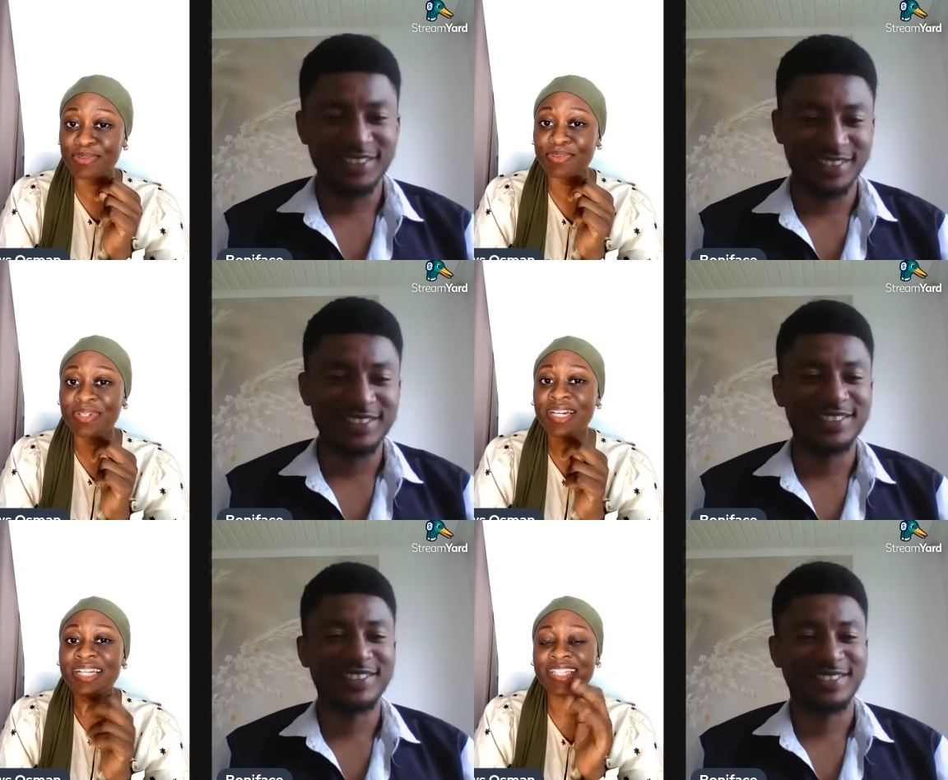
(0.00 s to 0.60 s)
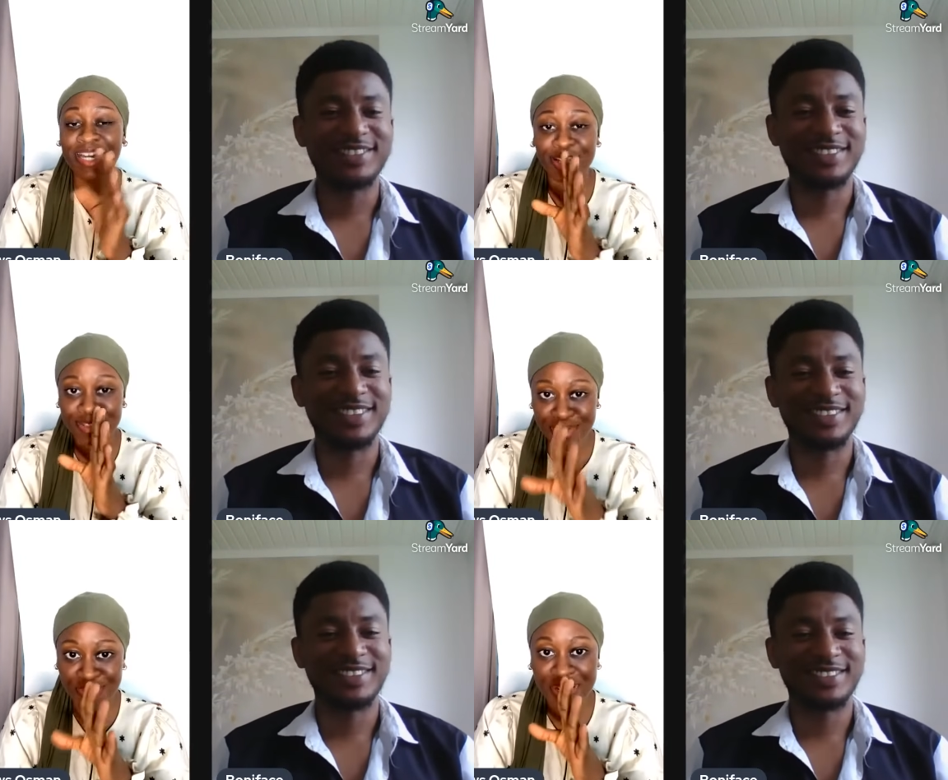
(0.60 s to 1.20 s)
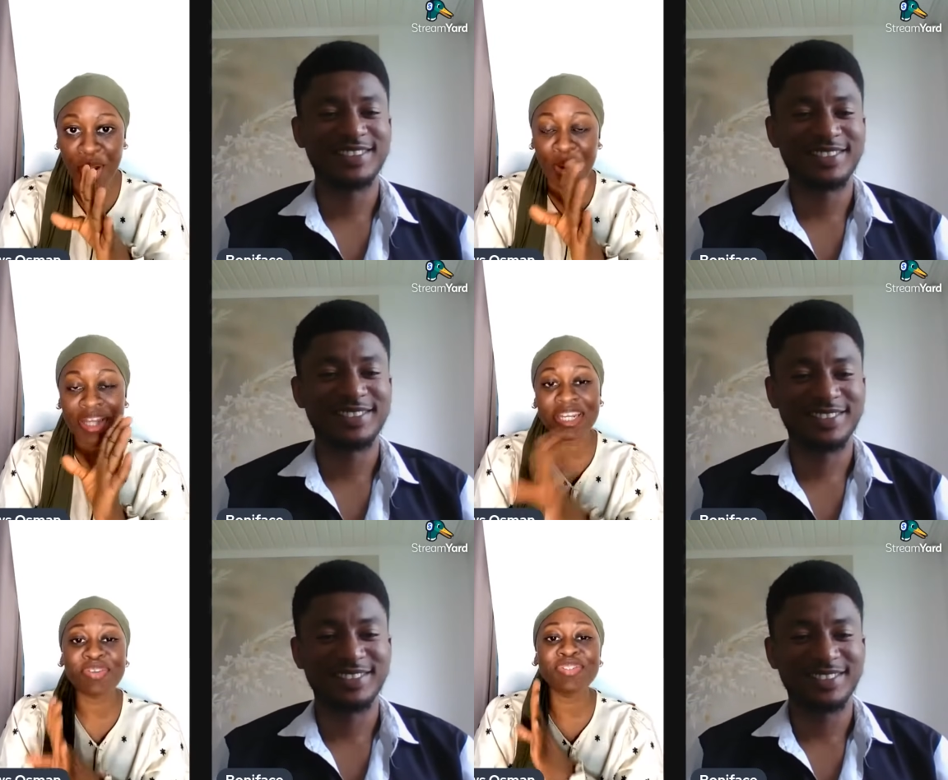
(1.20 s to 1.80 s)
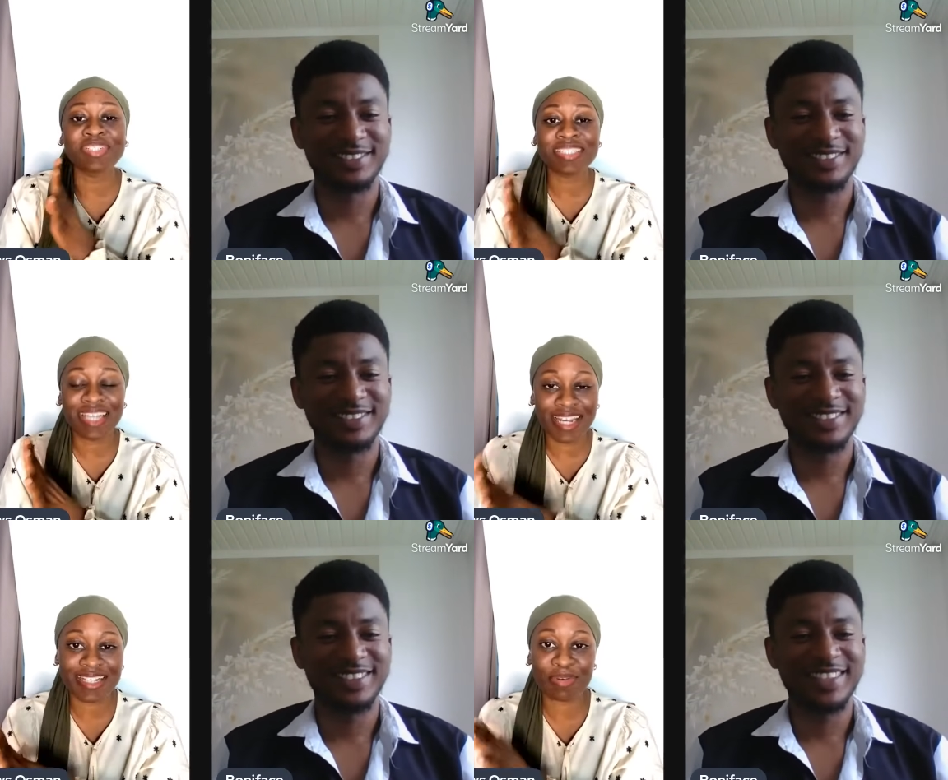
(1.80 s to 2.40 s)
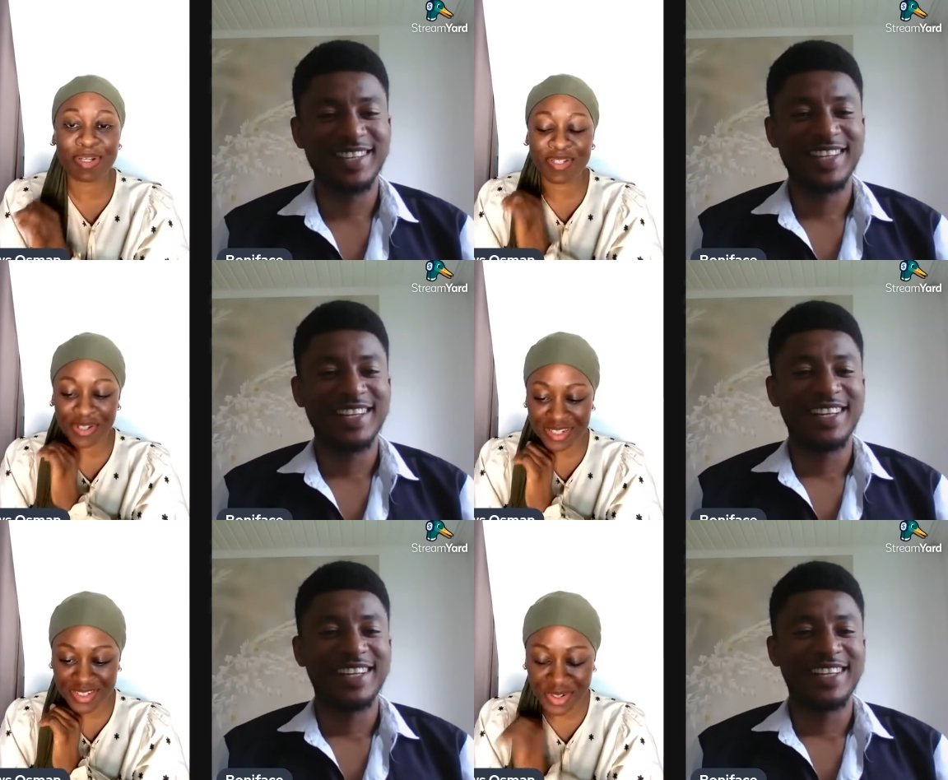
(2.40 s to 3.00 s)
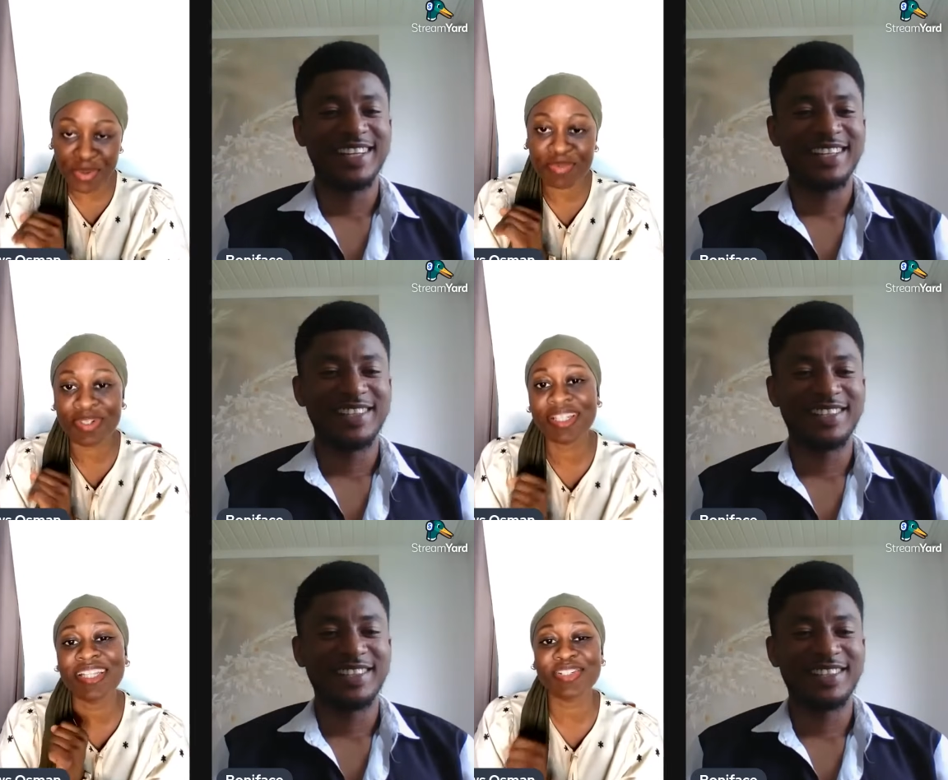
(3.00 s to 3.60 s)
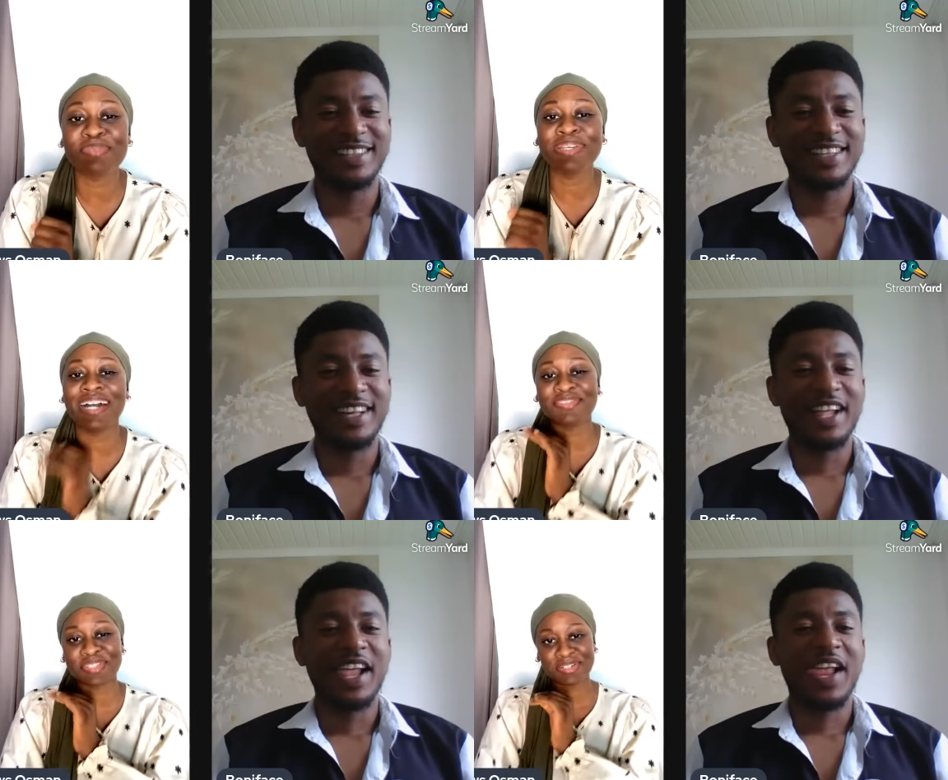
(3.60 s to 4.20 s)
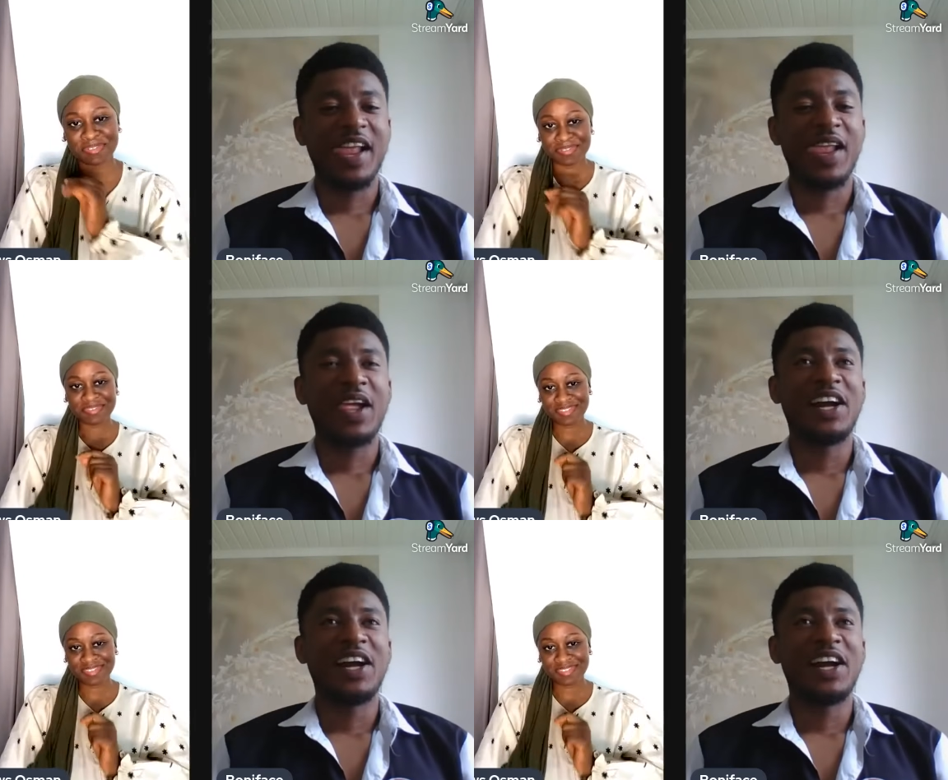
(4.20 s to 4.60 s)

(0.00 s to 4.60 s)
Speaker 1: to take us through that one. Then you tell us about your job, the job you have now.